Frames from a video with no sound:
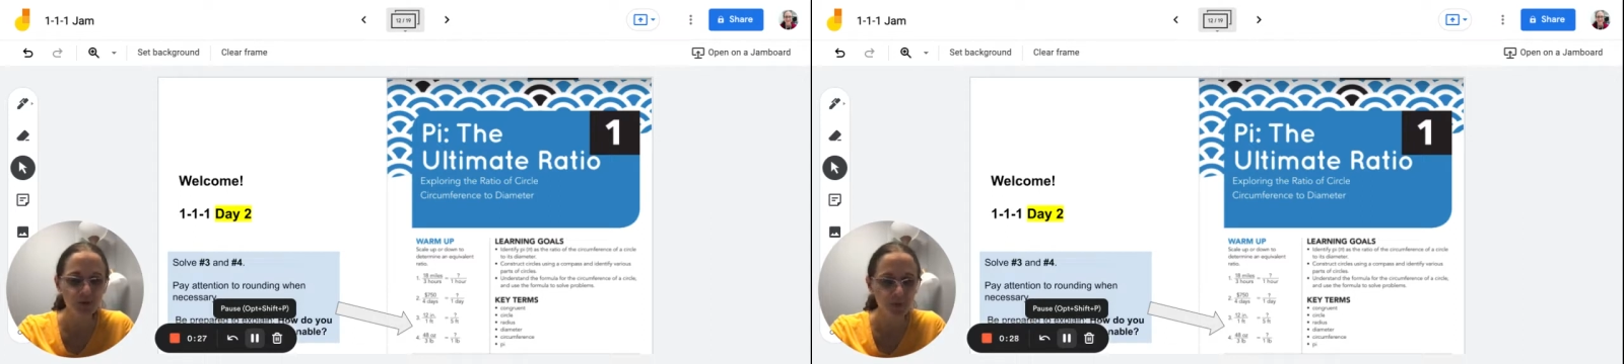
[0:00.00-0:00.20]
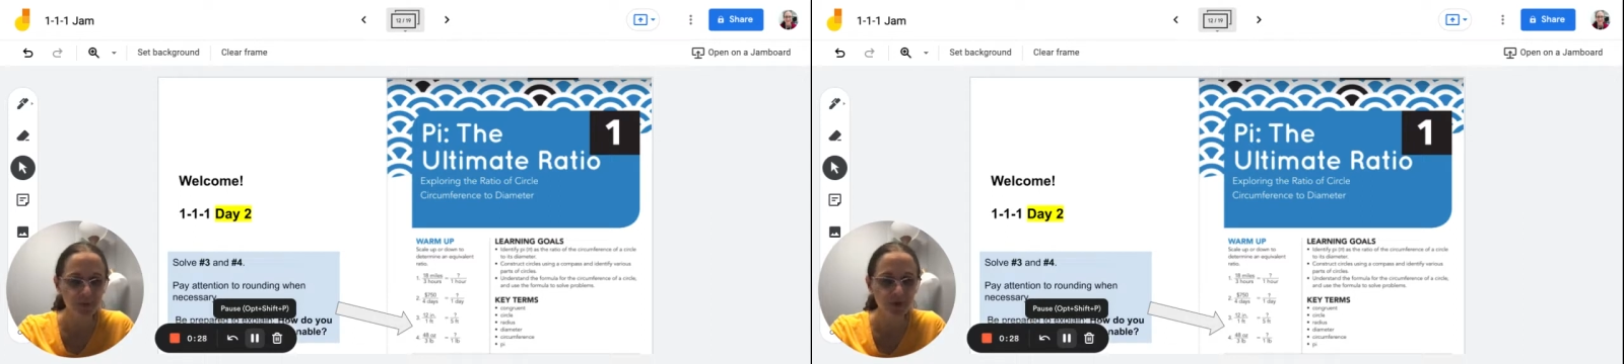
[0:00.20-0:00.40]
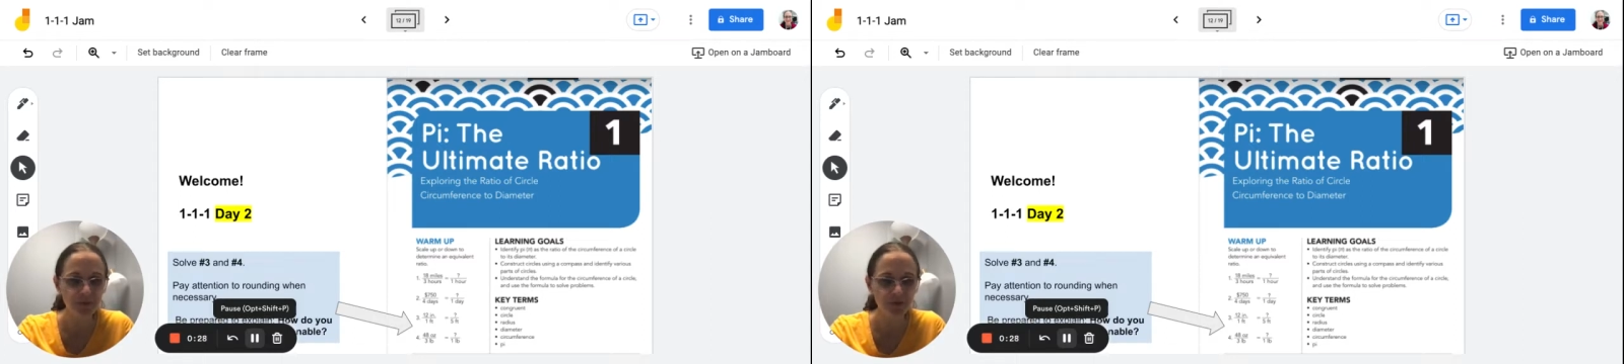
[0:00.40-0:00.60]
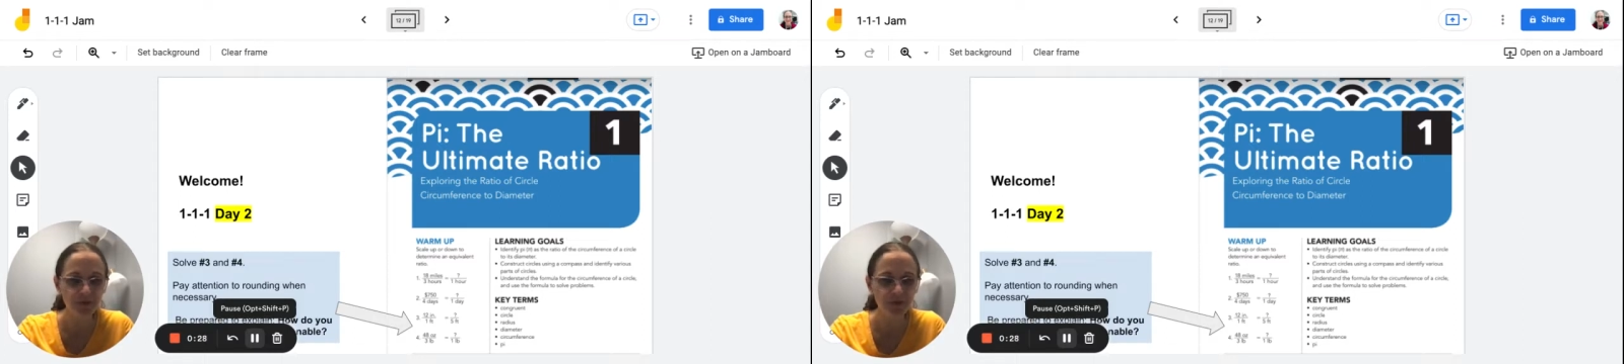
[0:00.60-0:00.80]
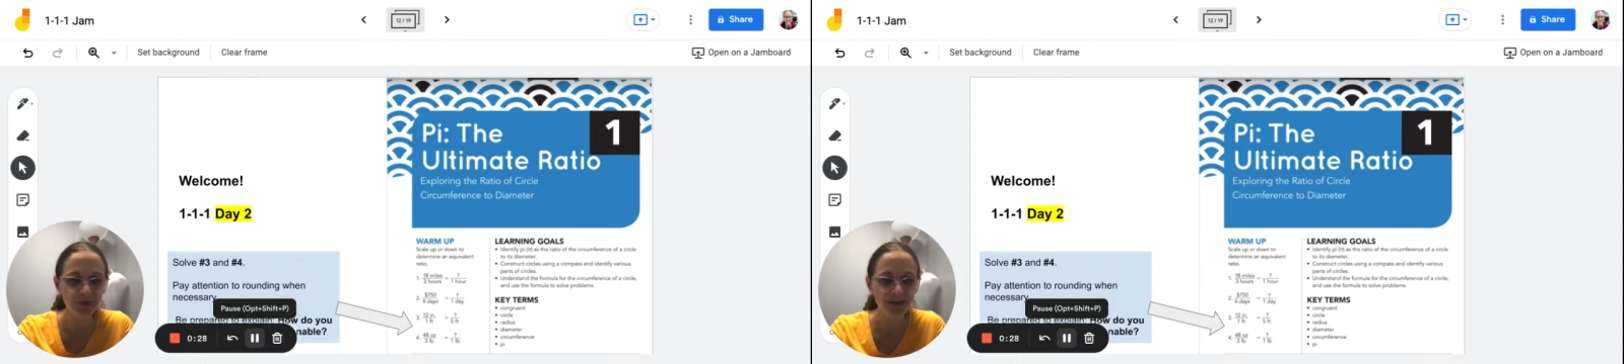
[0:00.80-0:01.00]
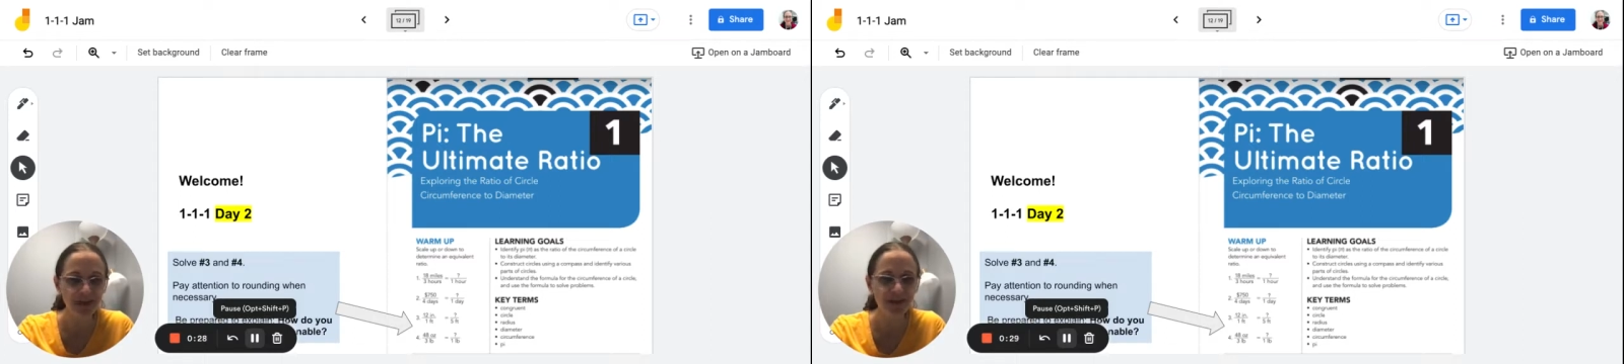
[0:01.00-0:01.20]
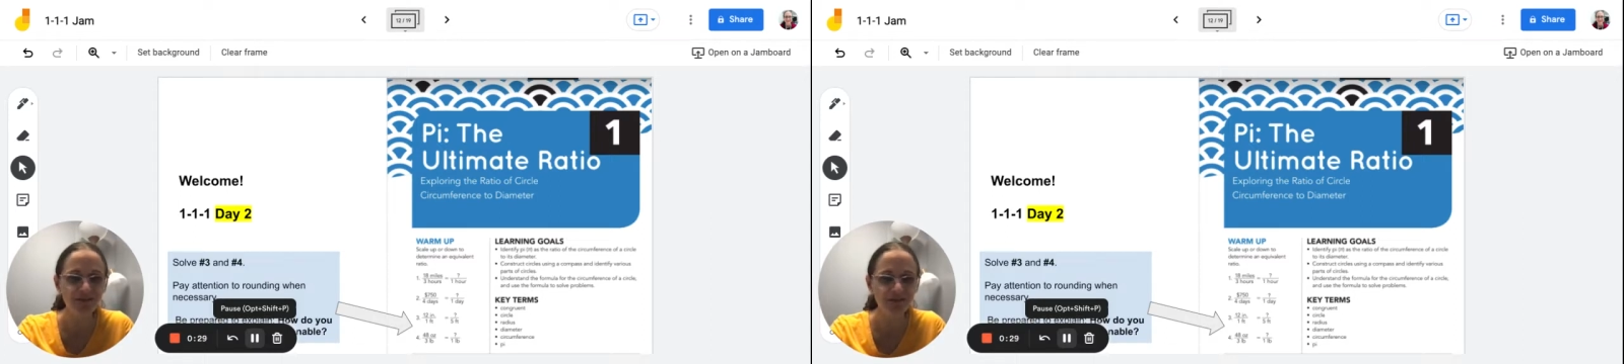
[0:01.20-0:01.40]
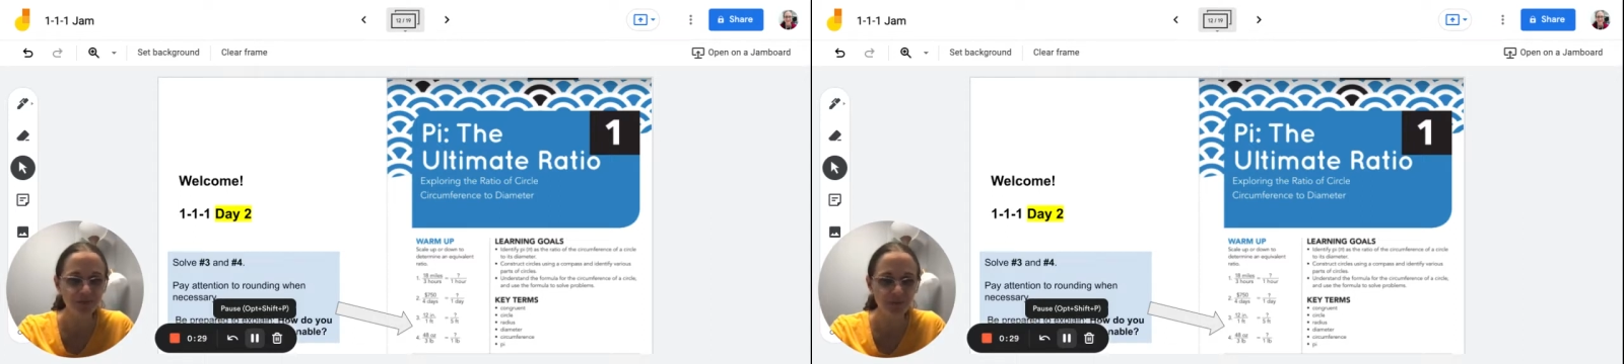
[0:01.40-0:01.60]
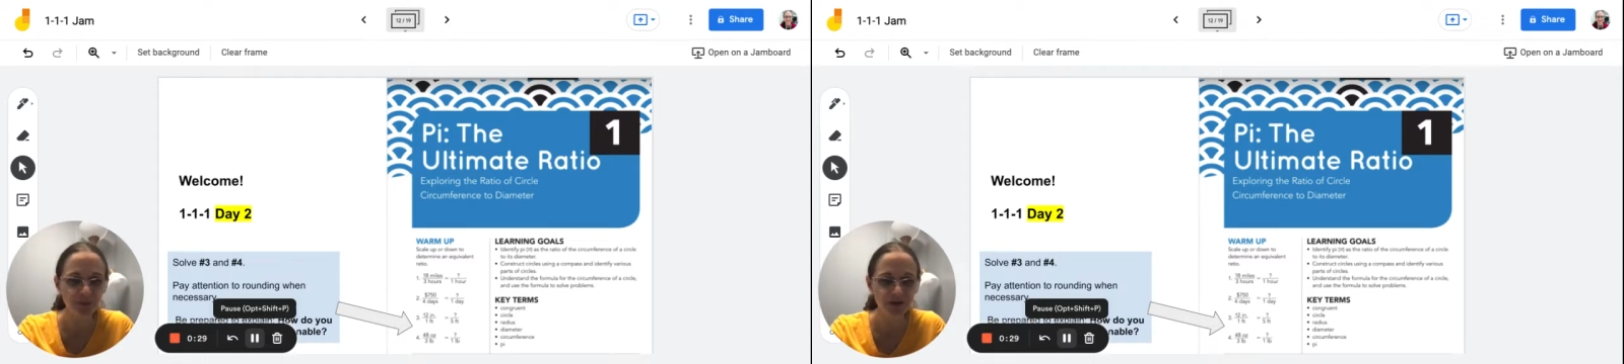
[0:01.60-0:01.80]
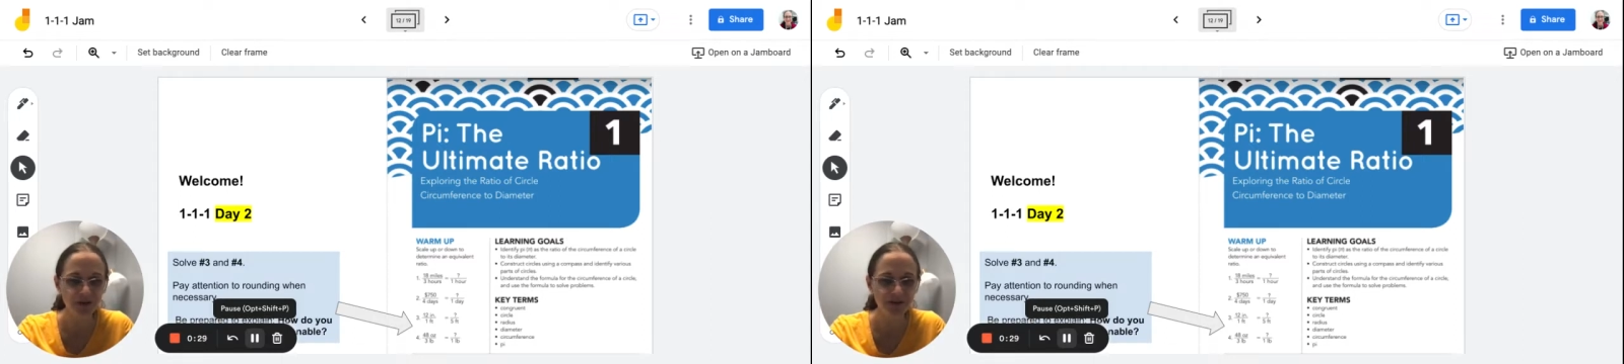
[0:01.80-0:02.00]
warm-up number 3 and
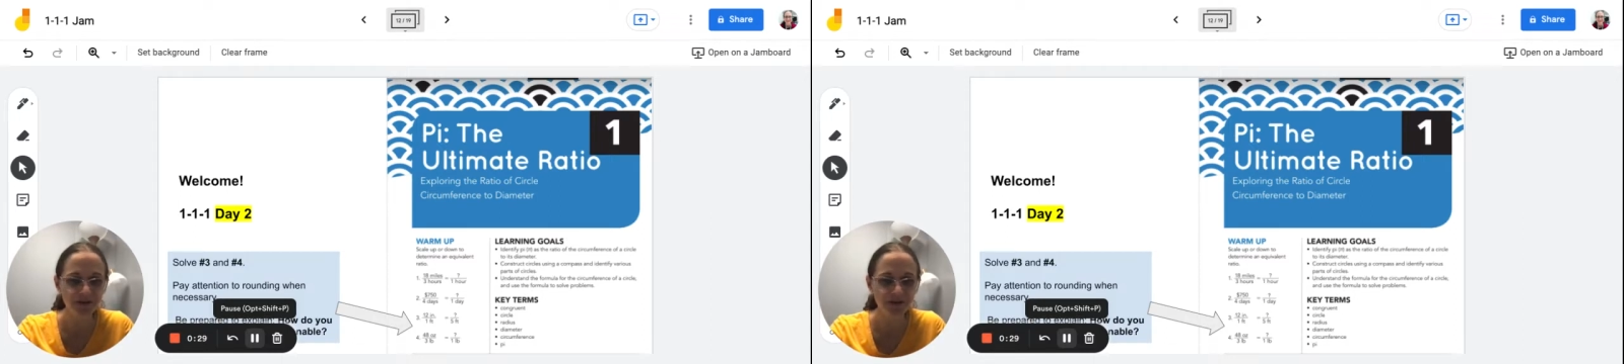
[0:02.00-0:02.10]
4.